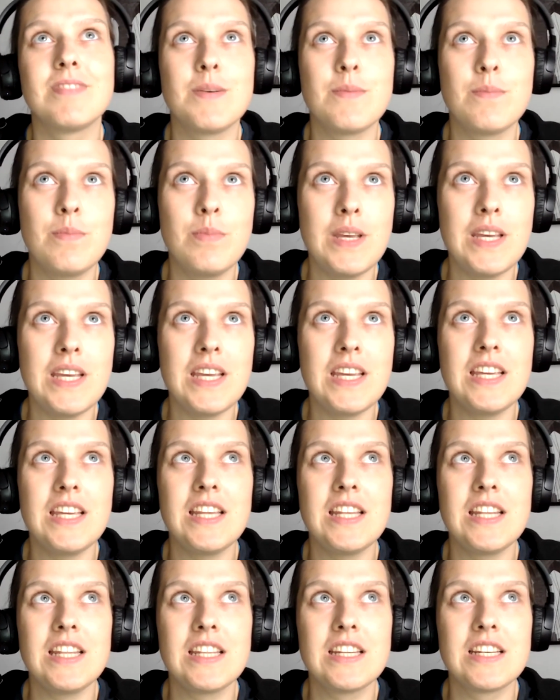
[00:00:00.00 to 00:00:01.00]

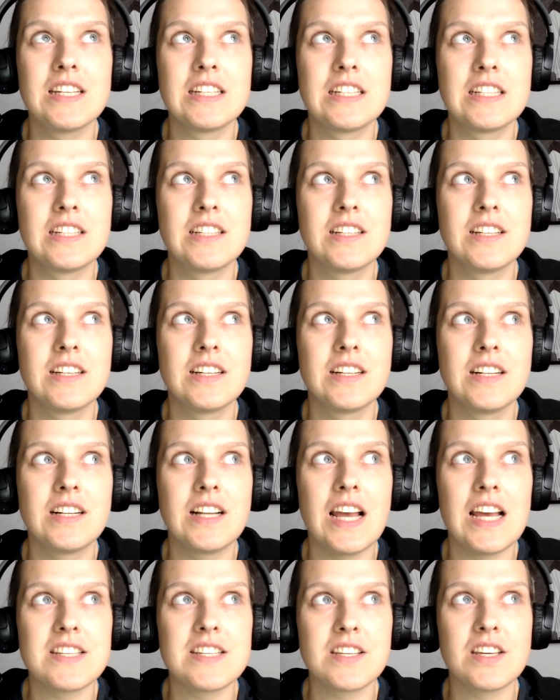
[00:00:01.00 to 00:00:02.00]
been
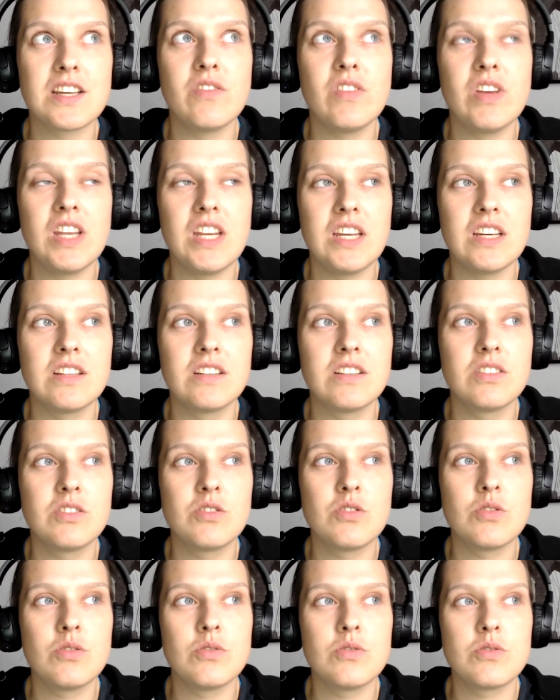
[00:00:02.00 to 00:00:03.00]
as convenient
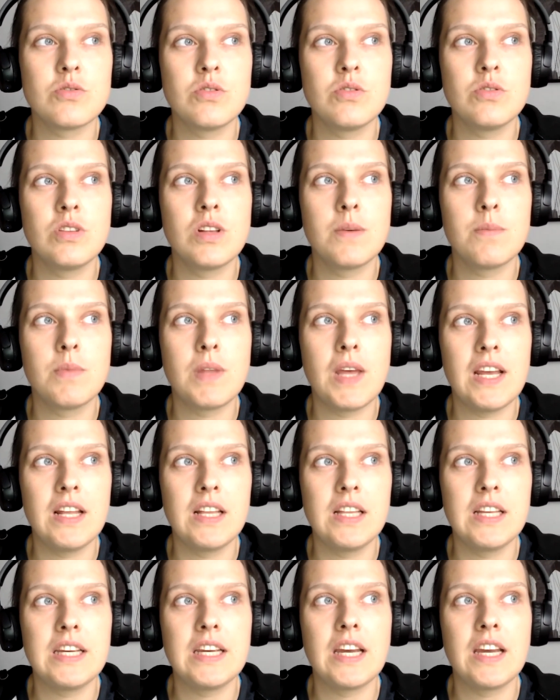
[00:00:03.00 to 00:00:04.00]
to do them
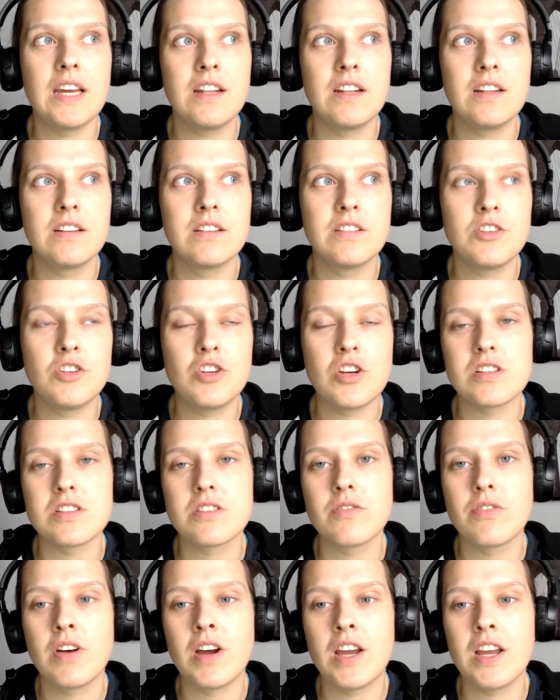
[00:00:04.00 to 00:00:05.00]
daily and
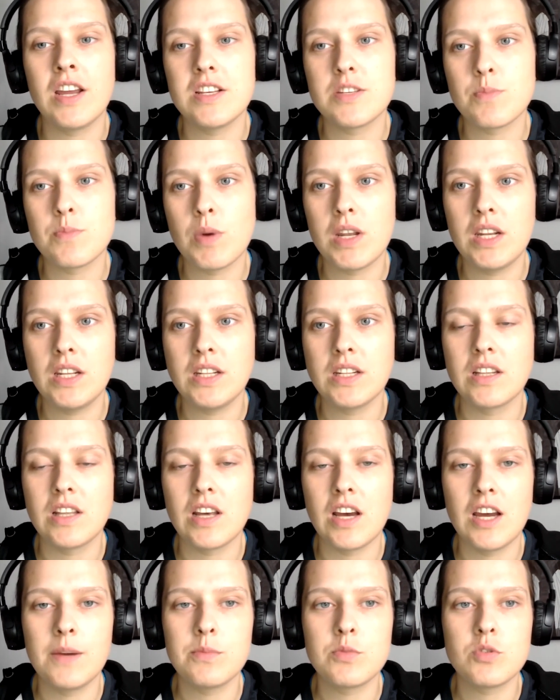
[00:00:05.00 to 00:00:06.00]
justify spending the
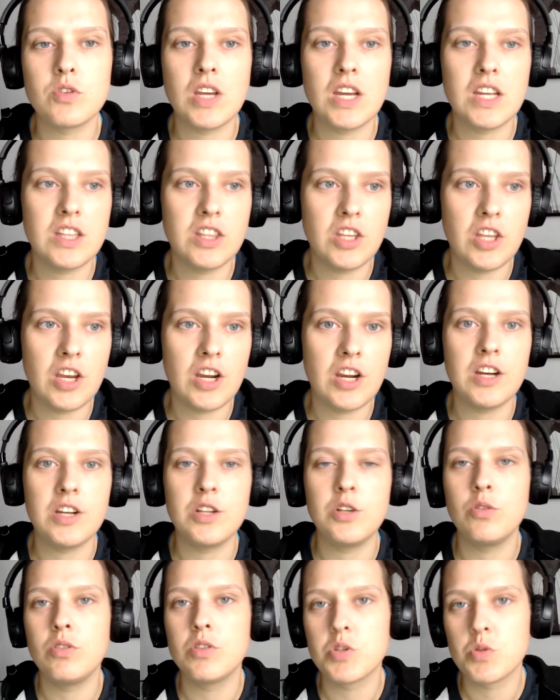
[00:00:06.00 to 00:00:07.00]
time to get there,
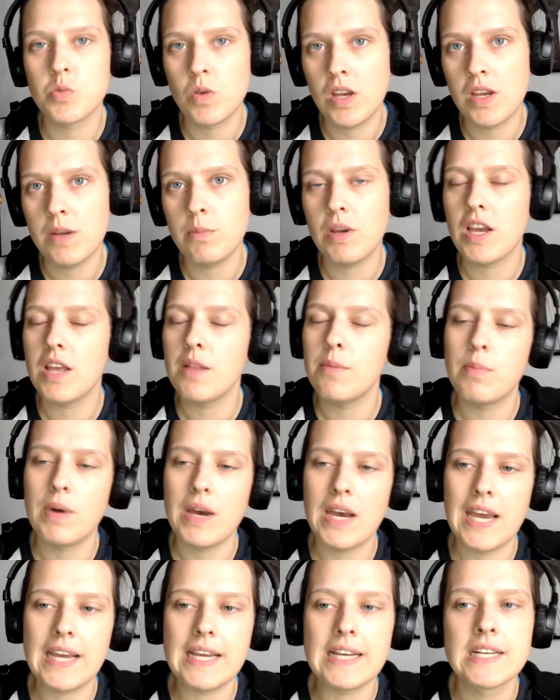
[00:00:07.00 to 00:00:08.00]
do the swim, get
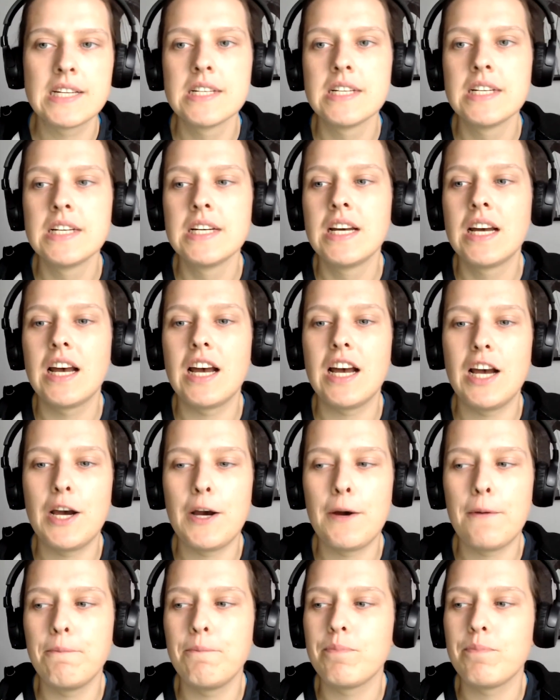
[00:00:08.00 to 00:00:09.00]
back.
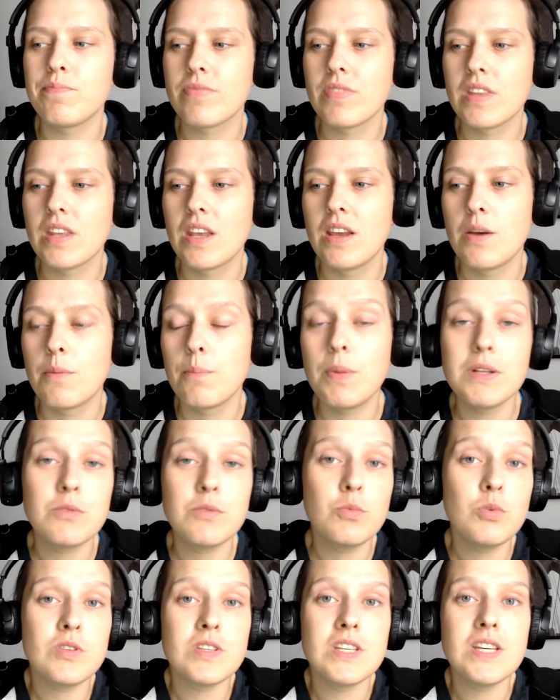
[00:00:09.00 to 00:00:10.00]
Um, but
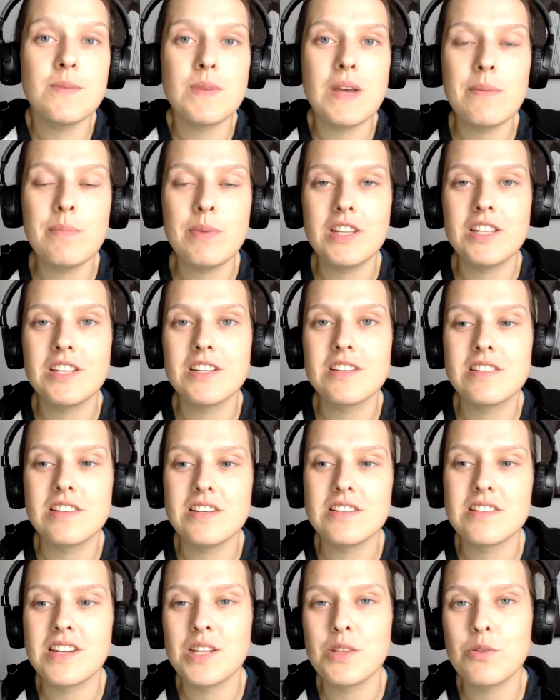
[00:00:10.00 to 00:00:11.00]
we'll see. Maybe this
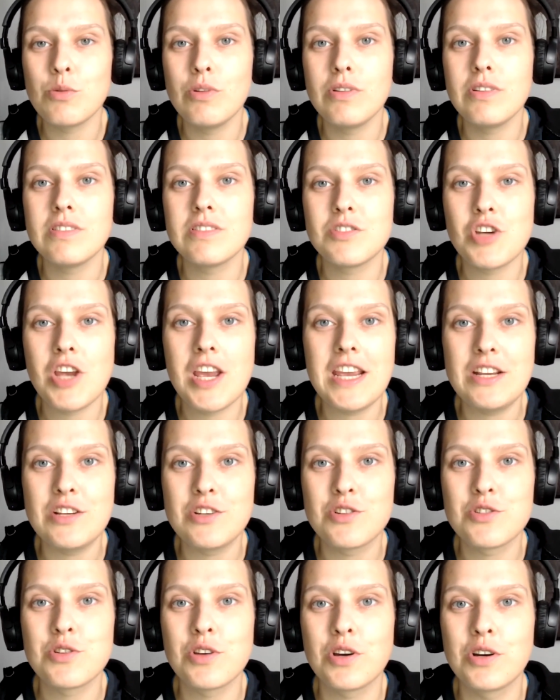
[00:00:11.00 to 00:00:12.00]
season it will
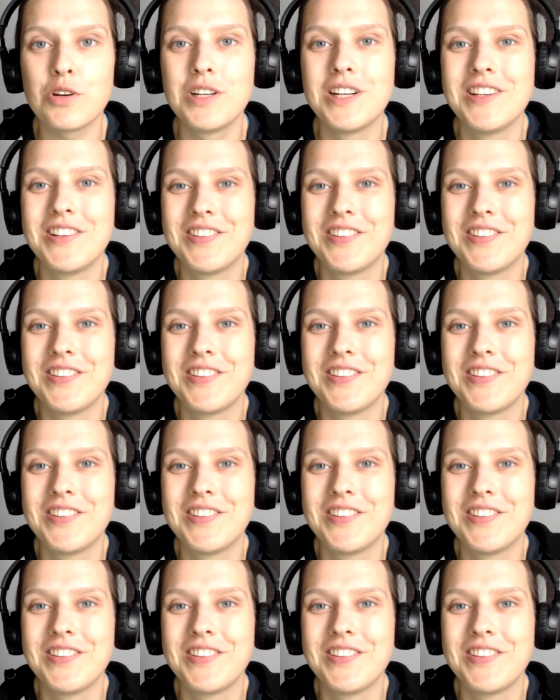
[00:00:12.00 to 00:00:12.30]
change. So